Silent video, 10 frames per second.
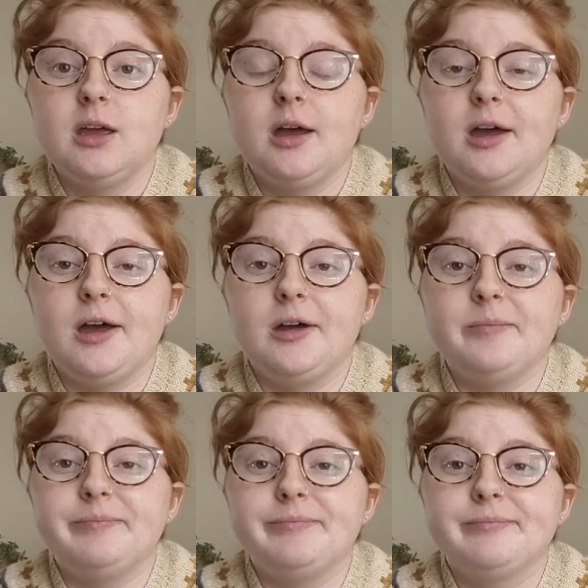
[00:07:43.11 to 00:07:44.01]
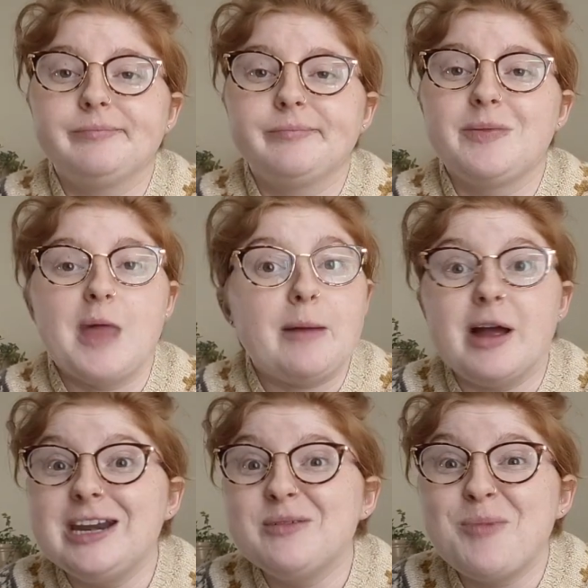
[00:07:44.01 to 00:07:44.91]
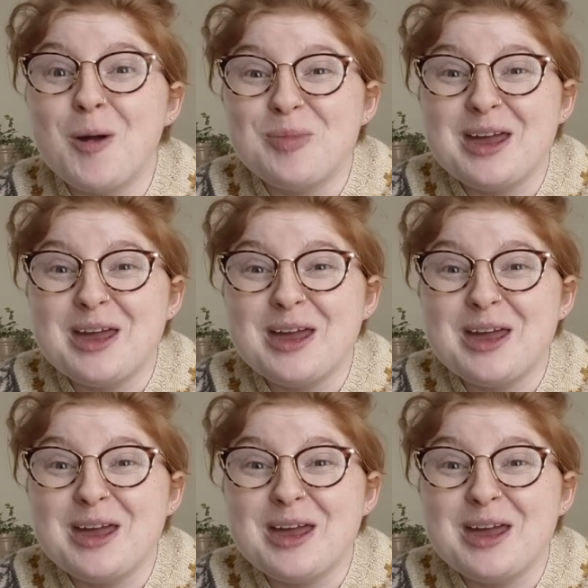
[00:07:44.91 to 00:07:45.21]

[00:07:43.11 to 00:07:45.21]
I might even pop